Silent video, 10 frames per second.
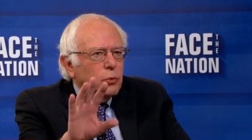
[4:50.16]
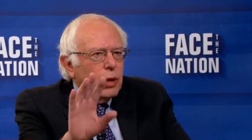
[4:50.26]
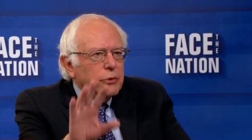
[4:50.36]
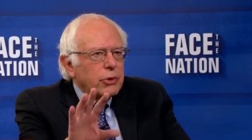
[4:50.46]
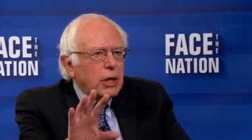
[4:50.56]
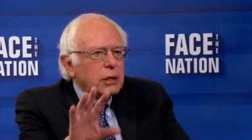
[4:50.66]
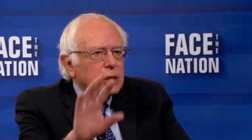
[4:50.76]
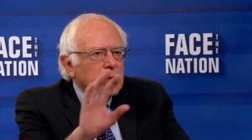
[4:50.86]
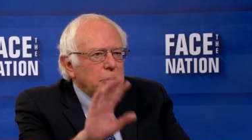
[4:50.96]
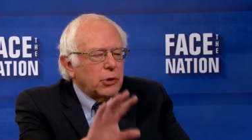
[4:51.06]
whether or not the
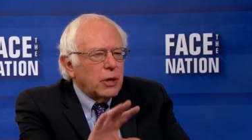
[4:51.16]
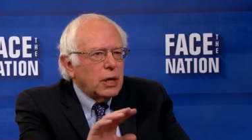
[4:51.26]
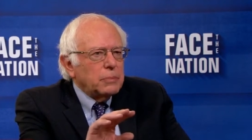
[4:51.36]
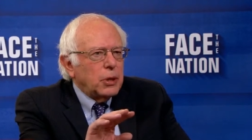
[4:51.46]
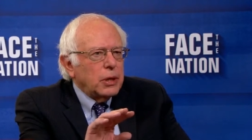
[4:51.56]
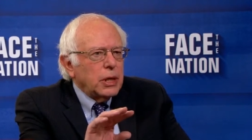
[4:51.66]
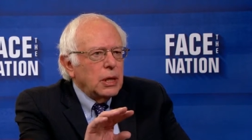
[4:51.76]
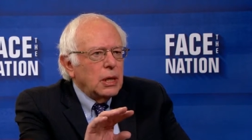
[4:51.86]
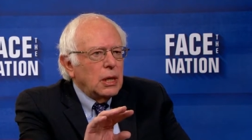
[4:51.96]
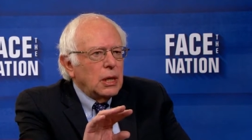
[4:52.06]
Democratic Party
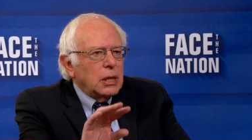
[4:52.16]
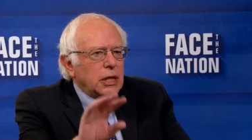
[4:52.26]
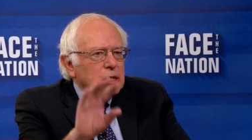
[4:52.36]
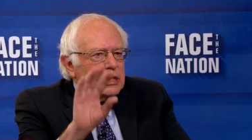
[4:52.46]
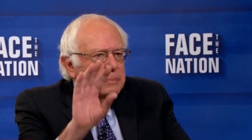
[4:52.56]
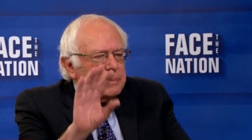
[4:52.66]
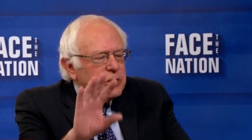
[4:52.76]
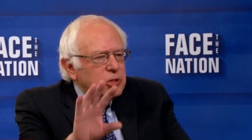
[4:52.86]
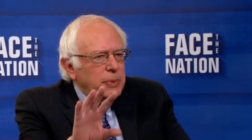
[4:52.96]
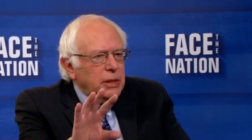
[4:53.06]
can simply
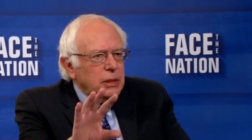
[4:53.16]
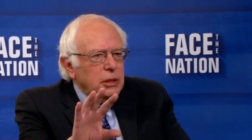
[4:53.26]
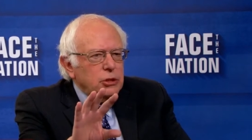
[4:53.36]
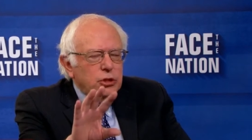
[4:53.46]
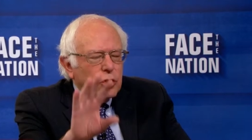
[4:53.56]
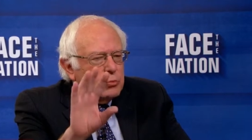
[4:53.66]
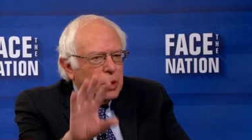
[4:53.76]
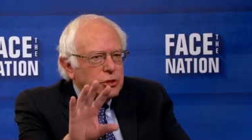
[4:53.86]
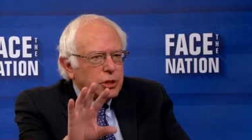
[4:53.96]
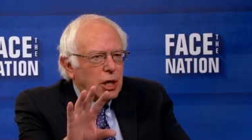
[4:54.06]
spend so
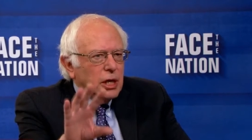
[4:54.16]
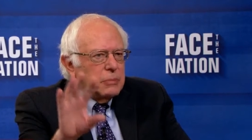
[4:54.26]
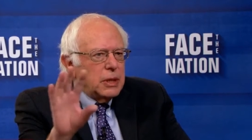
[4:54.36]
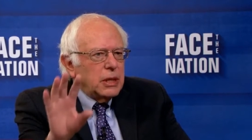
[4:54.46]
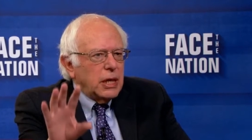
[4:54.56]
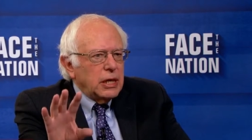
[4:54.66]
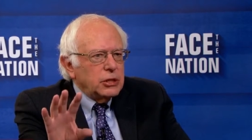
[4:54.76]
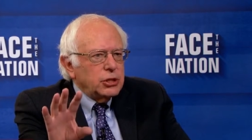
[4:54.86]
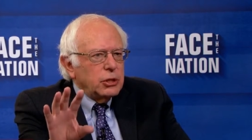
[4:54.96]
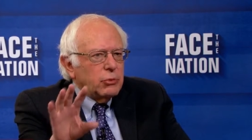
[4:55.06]
much time and
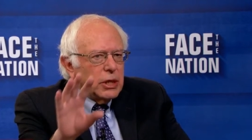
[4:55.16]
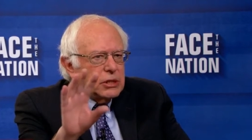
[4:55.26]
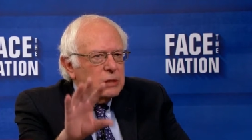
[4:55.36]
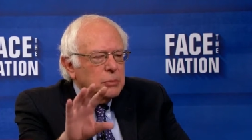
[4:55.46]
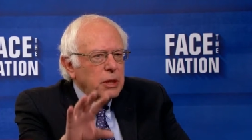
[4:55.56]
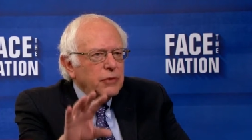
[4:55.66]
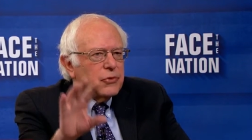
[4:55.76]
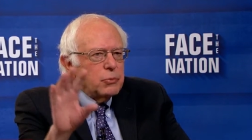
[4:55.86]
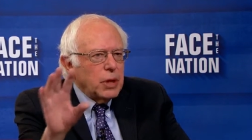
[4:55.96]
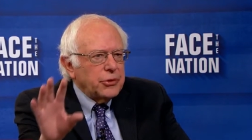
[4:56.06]
energy raising money
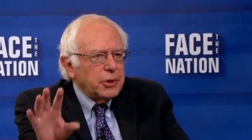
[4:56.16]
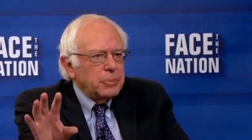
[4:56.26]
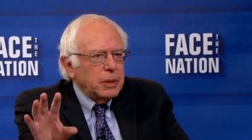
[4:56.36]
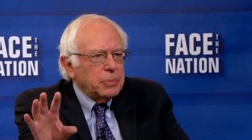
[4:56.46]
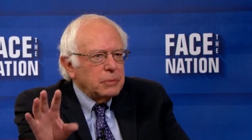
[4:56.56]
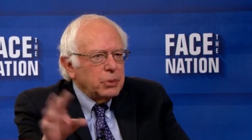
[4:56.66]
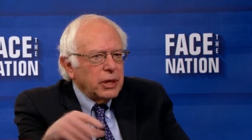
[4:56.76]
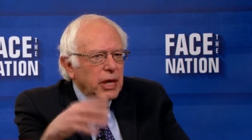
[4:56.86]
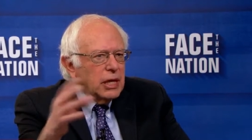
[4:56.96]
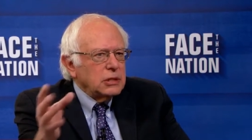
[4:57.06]
from wealthy people and
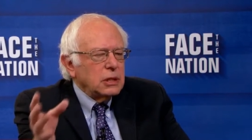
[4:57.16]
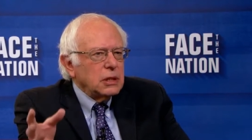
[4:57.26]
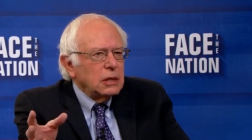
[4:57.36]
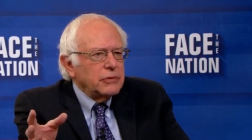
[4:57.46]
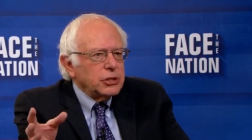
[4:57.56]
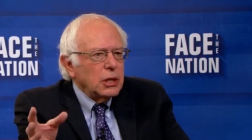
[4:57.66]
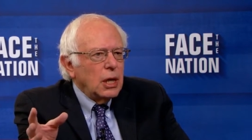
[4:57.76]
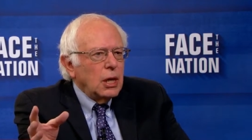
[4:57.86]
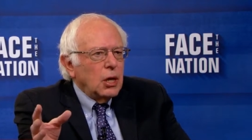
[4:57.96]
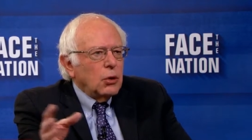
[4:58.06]
putting ads on television.
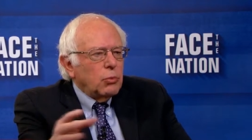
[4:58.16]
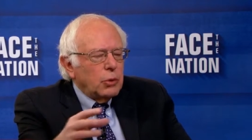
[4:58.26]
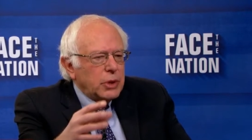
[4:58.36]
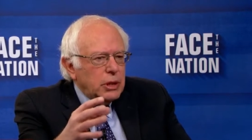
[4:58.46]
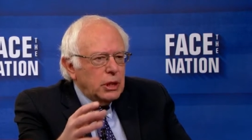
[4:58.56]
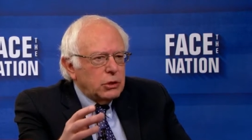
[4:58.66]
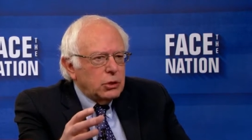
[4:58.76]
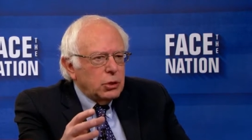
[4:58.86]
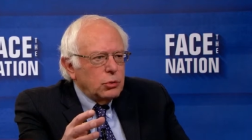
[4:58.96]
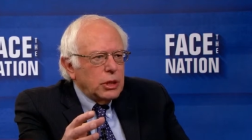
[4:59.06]
What we need to
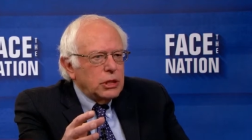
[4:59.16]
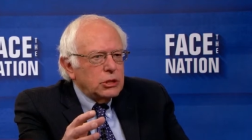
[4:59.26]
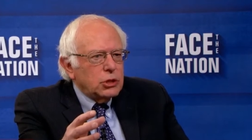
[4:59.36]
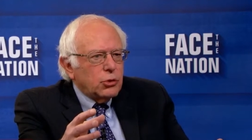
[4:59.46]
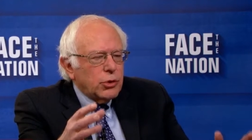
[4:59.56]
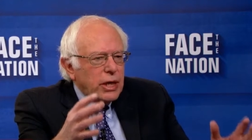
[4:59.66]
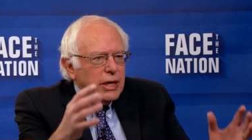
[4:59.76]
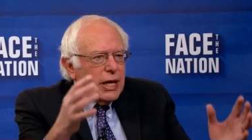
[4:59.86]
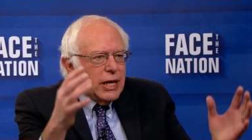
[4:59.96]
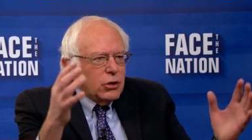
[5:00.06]
do is
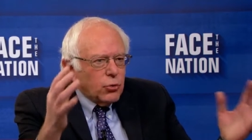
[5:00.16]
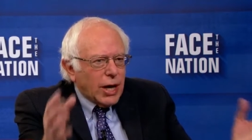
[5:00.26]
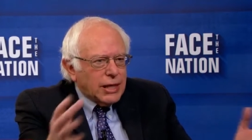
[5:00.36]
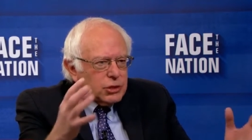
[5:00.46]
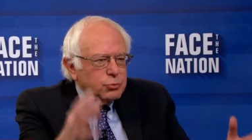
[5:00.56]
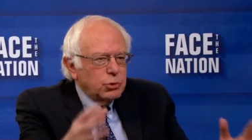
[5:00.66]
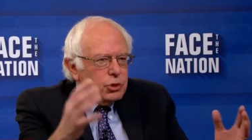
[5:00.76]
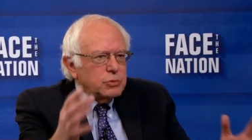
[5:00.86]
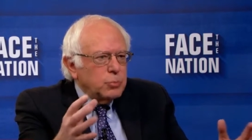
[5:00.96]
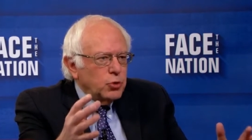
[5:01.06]
create a
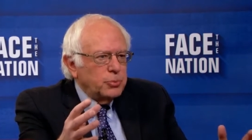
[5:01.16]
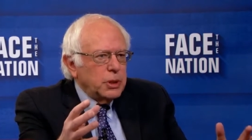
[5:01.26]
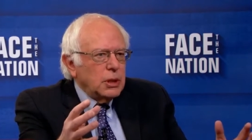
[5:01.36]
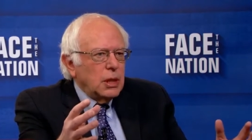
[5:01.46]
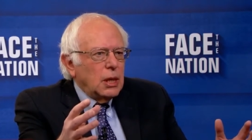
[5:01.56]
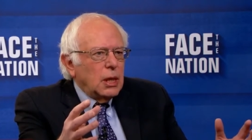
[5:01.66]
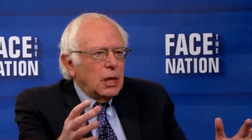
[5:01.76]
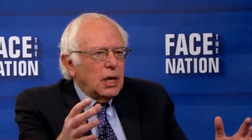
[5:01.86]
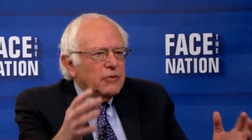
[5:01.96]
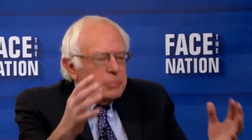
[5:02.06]
grassroots movement
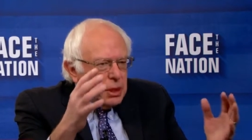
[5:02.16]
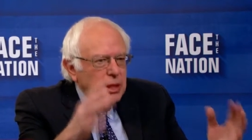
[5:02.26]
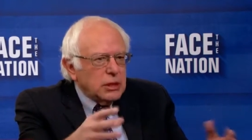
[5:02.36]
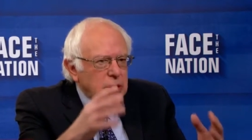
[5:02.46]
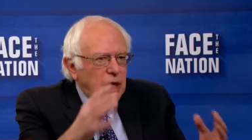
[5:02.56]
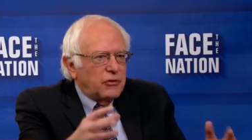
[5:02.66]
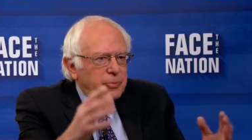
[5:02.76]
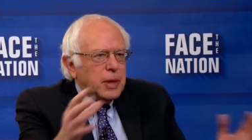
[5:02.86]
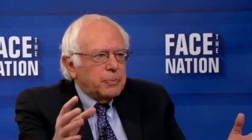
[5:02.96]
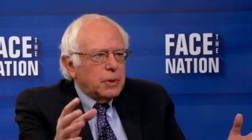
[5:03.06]
of millions of
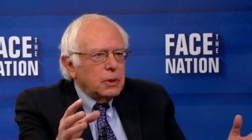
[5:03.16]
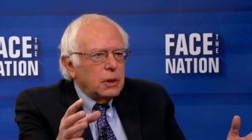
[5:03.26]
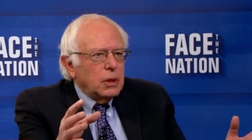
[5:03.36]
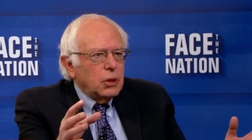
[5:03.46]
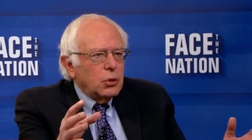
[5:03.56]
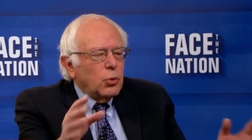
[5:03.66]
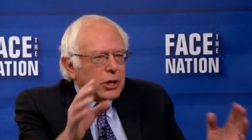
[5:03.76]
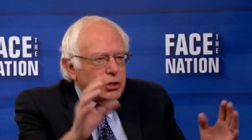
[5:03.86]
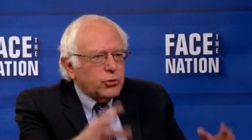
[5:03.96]
people who want to